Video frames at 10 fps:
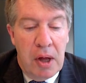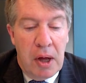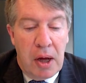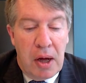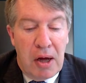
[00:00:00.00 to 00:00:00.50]

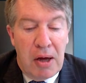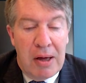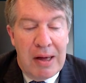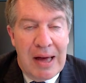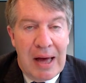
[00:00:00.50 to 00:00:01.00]

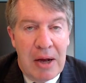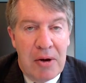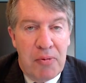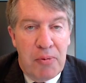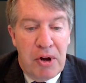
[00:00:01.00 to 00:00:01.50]

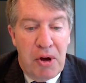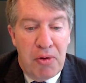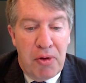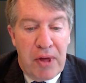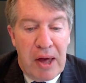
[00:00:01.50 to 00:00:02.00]
And we know
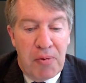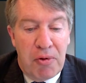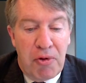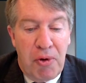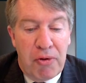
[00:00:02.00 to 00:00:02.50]
that
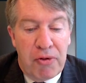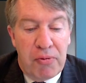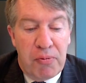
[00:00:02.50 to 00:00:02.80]
result